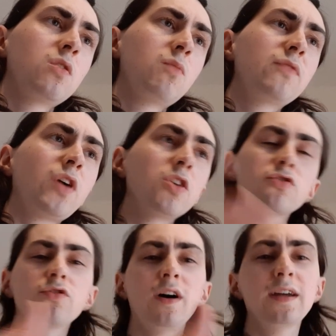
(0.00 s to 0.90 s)
the
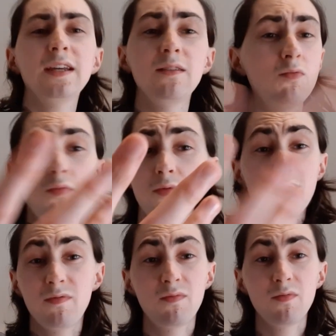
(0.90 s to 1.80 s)
190
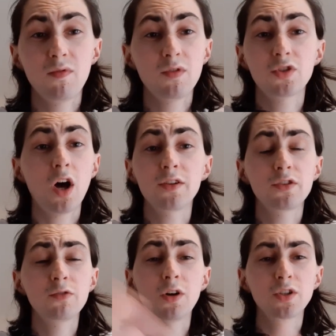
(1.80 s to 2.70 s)
under
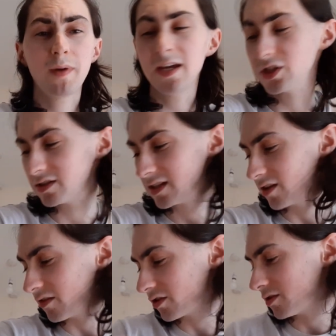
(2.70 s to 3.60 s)
200 pages, it
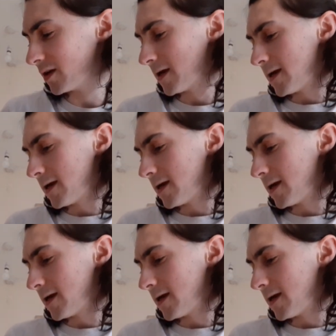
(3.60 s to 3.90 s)
doesn't.